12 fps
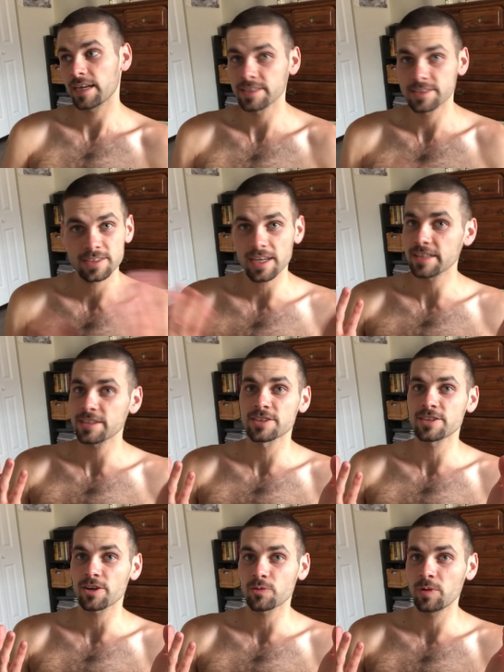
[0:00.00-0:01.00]
I, st I just
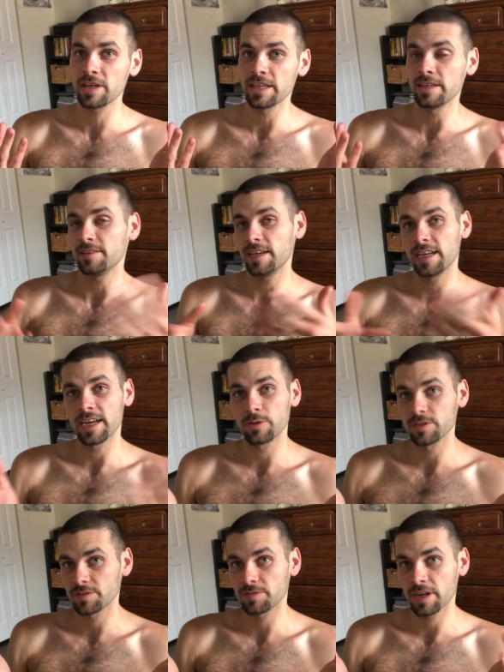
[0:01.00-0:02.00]
stuck with it, and I
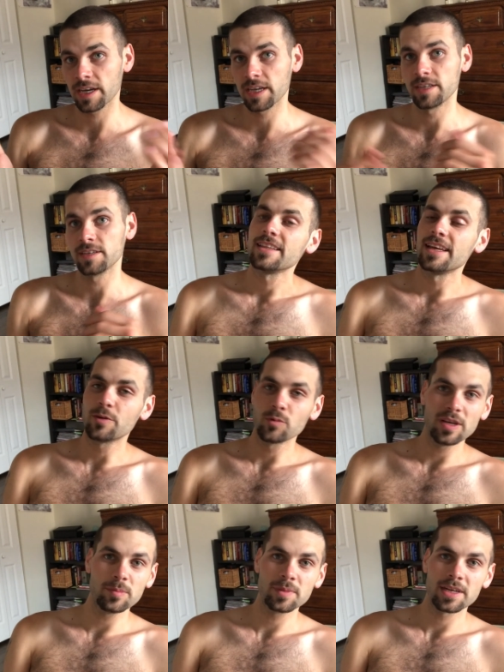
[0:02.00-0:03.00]
was fine. Like
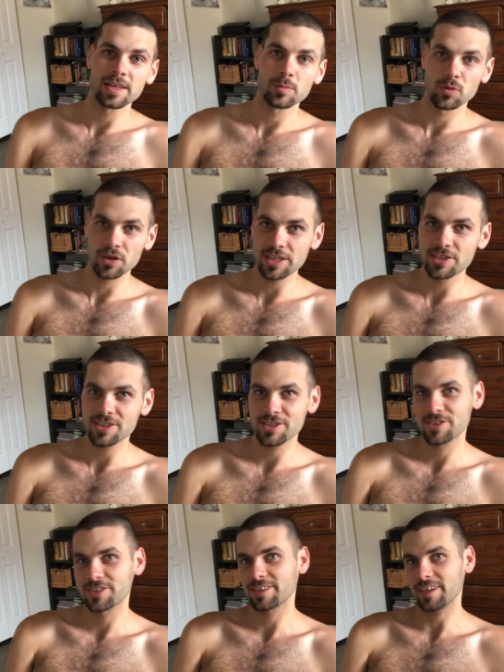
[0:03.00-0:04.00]
Wim
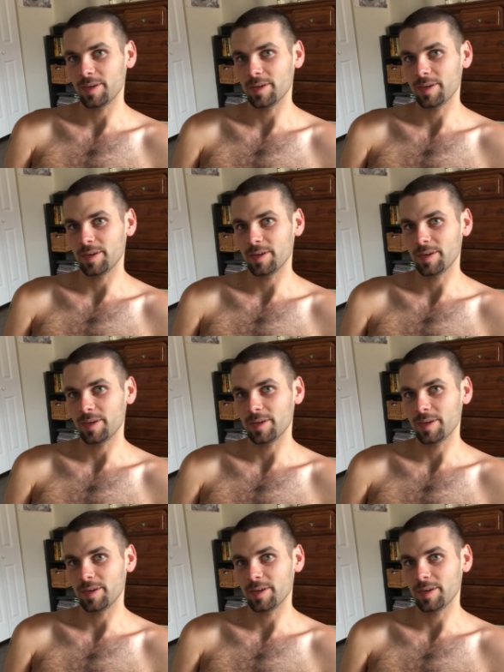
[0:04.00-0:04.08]
preaches